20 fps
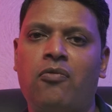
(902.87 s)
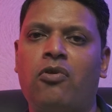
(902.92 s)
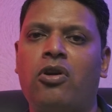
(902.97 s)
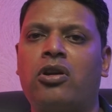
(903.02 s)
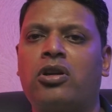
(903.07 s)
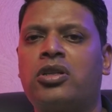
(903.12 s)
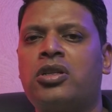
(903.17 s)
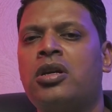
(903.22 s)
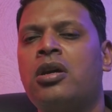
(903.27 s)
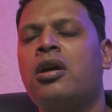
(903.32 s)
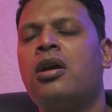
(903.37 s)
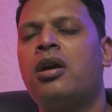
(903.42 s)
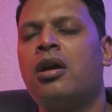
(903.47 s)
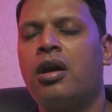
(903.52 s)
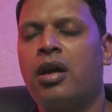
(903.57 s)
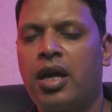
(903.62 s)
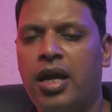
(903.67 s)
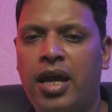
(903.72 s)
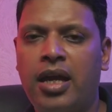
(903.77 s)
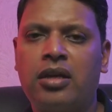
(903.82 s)
watts,
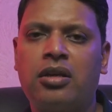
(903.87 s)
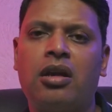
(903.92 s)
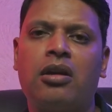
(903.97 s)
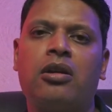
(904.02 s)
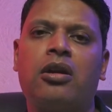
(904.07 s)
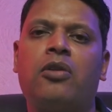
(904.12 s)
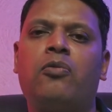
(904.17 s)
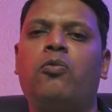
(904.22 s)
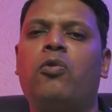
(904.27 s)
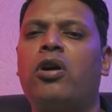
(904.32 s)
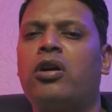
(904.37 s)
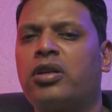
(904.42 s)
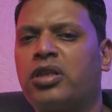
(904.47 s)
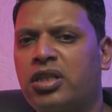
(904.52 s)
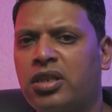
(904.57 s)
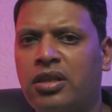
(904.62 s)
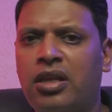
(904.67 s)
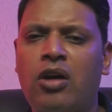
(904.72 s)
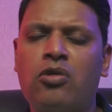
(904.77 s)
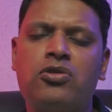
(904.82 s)
800
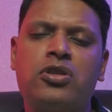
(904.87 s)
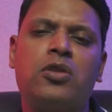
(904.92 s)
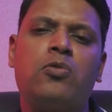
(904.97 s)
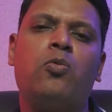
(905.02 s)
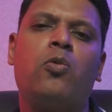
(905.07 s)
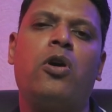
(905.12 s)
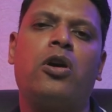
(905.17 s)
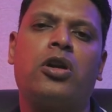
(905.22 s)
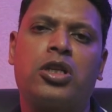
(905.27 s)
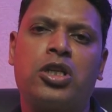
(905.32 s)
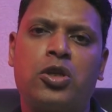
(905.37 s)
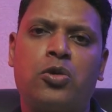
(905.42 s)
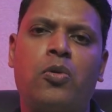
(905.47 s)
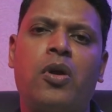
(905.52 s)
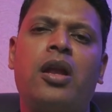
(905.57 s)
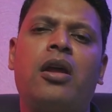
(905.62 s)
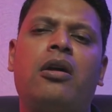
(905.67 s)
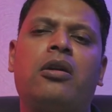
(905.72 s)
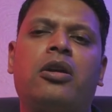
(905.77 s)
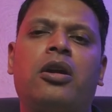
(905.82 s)
watts, 1000 watts,
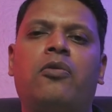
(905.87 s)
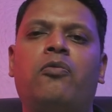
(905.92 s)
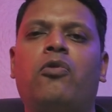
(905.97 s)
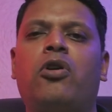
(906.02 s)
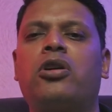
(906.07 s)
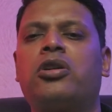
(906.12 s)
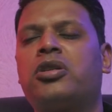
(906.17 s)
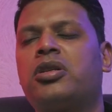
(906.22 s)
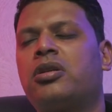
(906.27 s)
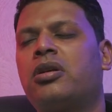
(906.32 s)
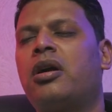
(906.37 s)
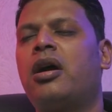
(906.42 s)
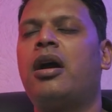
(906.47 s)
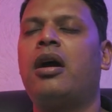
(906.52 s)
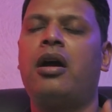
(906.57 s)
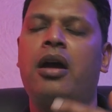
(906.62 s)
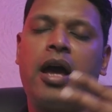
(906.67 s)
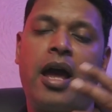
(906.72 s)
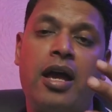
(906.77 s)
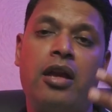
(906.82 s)
1200 watts,
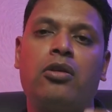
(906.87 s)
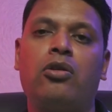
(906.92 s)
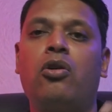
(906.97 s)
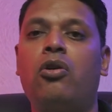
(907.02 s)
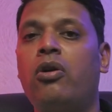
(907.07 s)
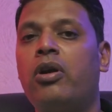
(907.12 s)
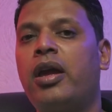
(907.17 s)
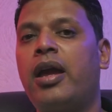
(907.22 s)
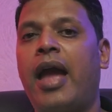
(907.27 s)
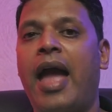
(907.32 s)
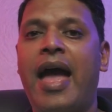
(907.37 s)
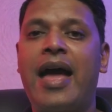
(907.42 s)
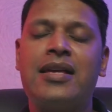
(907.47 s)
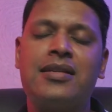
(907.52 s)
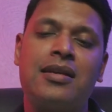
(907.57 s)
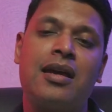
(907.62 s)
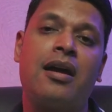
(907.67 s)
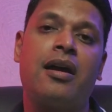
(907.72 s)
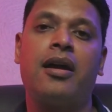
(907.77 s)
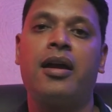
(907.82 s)
and going
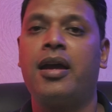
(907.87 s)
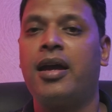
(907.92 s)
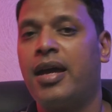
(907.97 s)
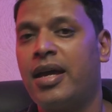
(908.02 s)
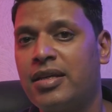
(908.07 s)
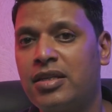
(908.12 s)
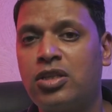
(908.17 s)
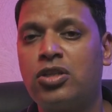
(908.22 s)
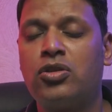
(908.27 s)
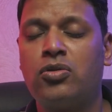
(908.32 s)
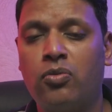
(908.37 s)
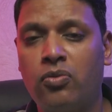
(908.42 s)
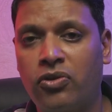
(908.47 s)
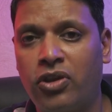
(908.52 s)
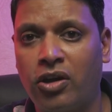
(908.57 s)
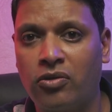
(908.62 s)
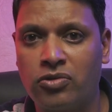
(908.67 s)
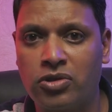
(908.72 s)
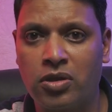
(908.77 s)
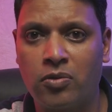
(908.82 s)
as high as
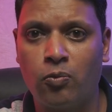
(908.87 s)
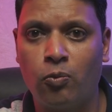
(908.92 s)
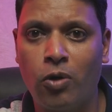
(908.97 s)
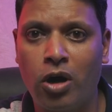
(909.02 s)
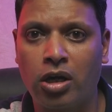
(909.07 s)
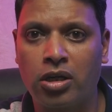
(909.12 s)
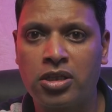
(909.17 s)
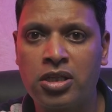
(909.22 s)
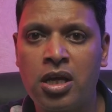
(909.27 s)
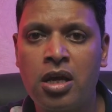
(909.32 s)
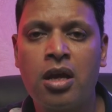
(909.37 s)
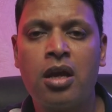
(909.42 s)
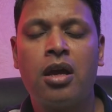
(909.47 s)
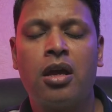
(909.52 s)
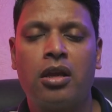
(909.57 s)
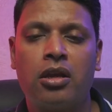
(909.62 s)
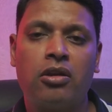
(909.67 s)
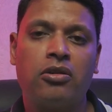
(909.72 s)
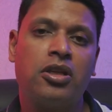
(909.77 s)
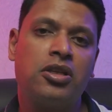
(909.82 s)
2000 watts.
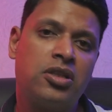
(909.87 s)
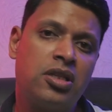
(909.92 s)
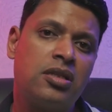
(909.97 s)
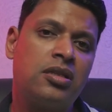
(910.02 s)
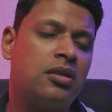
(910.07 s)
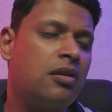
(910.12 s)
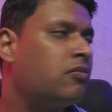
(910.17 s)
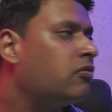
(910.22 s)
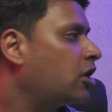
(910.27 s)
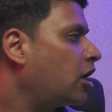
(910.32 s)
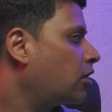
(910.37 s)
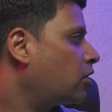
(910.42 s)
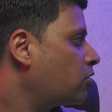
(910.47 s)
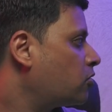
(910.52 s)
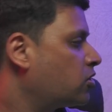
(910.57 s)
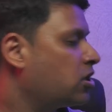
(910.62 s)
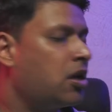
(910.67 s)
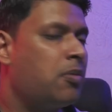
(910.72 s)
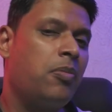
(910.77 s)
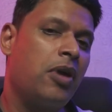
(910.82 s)
Now the system that you
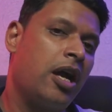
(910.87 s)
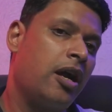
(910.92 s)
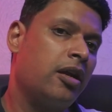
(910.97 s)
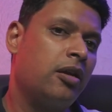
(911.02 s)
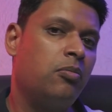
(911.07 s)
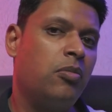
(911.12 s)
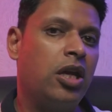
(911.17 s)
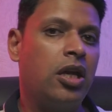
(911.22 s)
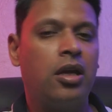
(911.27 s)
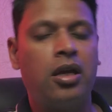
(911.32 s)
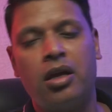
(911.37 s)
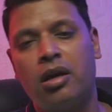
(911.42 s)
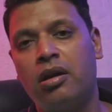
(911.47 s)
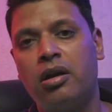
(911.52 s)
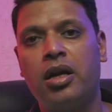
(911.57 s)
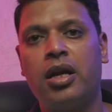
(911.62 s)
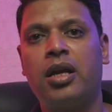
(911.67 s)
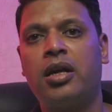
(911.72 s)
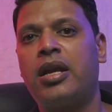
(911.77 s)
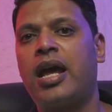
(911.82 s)
see behind me here,
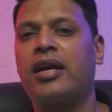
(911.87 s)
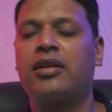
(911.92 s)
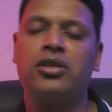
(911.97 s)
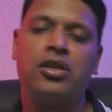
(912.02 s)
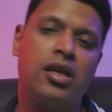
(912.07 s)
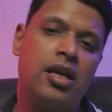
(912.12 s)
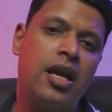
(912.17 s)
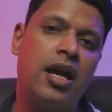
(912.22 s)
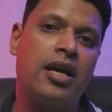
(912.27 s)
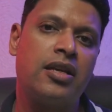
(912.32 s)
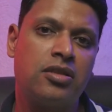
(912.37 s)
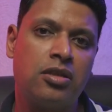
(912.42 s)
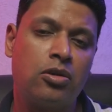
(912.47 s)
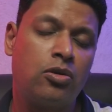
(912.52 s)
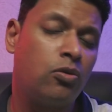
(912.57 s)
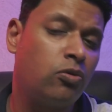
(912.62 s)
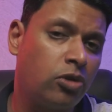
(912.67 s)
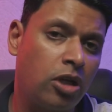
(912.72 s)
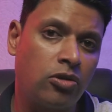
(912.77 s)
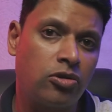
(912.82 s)
it actually has a
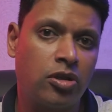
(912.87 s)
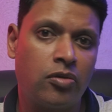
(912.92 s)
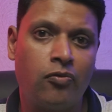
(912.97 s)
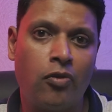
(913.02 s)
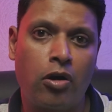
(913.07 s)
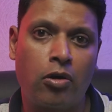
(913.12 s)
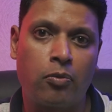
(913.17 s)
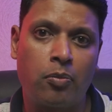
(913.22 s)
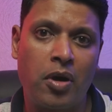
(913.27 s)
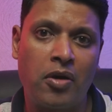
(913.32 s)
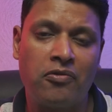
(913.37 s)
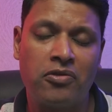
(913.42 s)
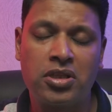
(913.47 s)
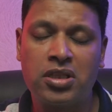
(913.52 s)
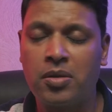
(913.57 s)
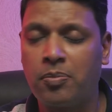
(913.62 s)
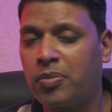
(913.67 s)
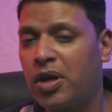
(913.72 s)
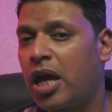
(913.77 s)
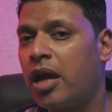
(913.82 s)
2000 watt power
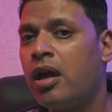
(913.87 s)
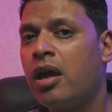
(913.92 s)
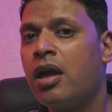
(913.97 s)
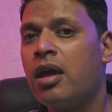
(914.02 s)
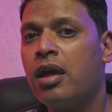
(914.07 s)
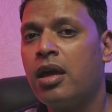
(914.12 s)
supply.